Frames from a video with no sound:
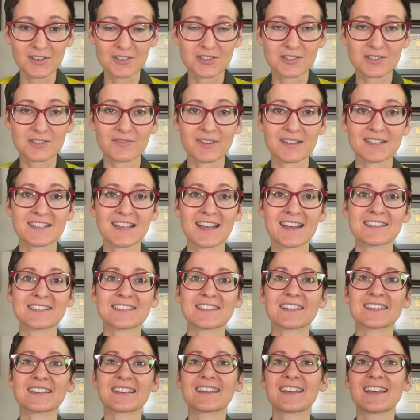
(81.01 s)
She's
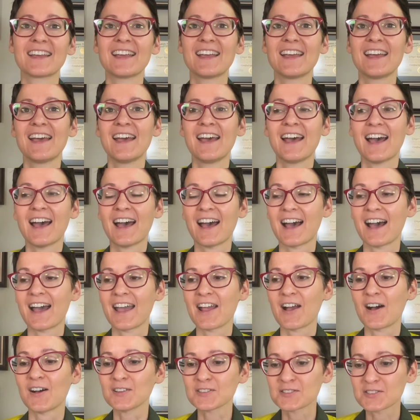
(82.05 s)
fantastic. I
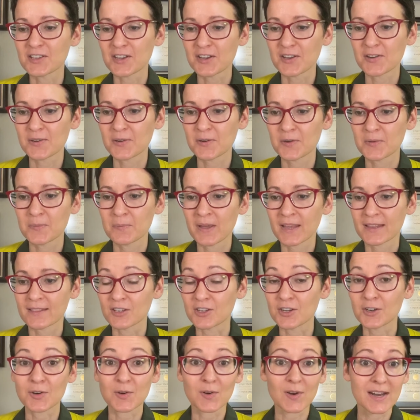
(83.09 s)
also made the
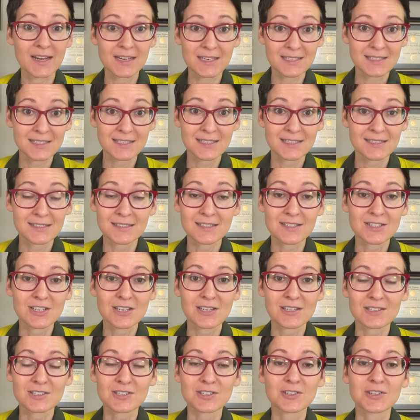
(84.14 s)
crazy
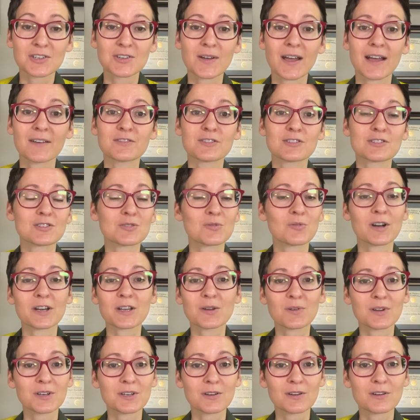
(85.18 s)
decision to, after
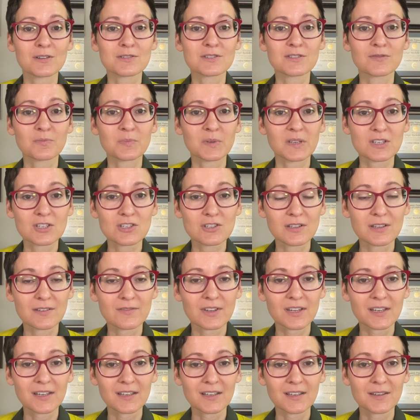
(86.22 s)
twenty-one years of beach
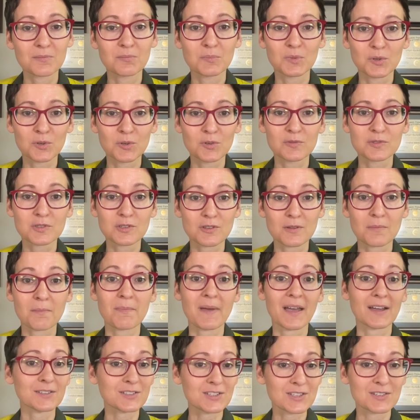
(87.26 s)
living, move to the
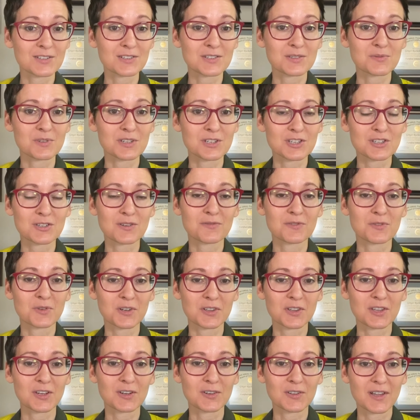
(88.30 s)
mountainous region of North
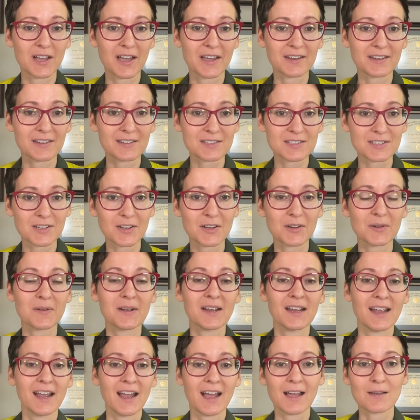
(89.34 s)
Carolina. So
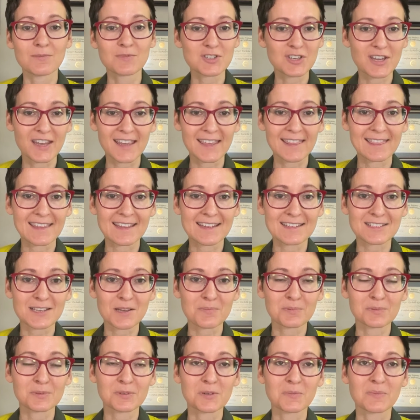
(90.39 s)
I'm shaking things
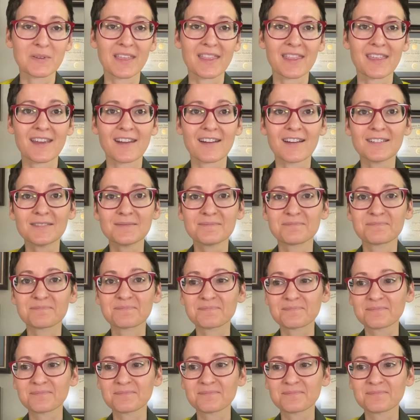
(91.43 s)
up a little bit there.